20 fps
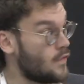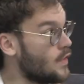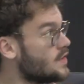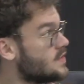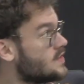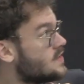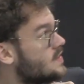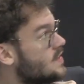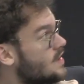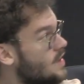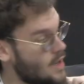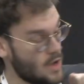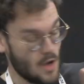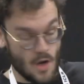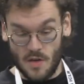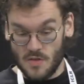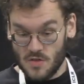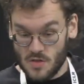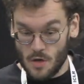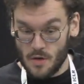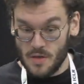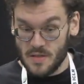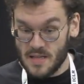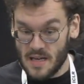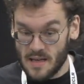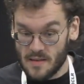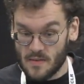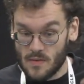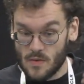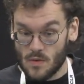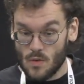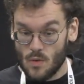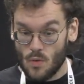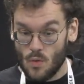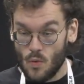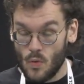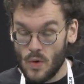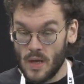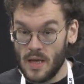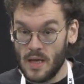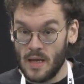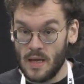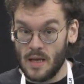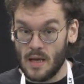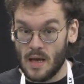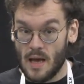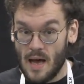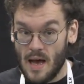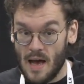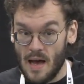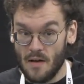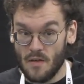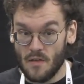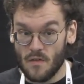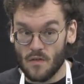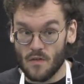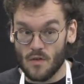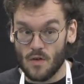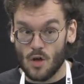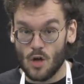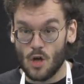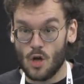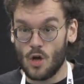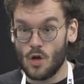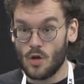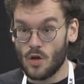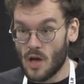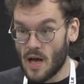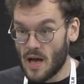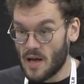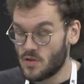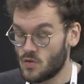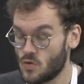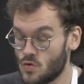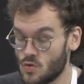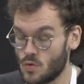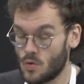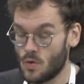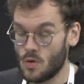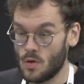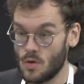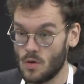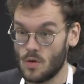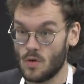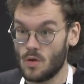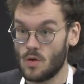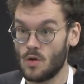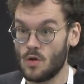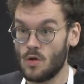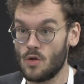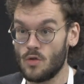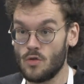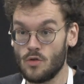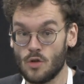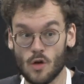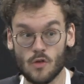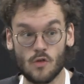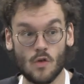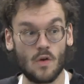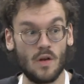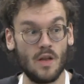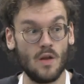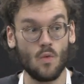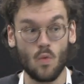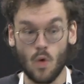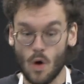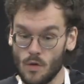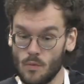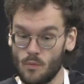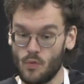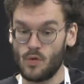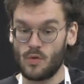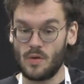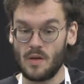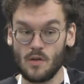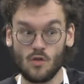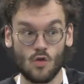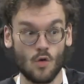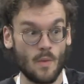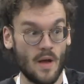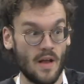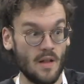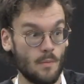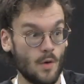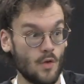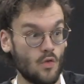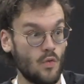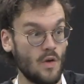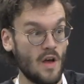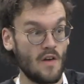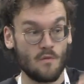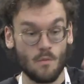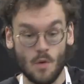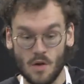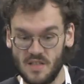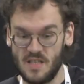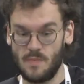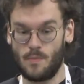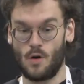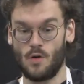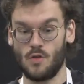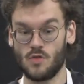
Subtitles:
first answer is that we have, as usual, not only one pre-training domain, but we have multiple.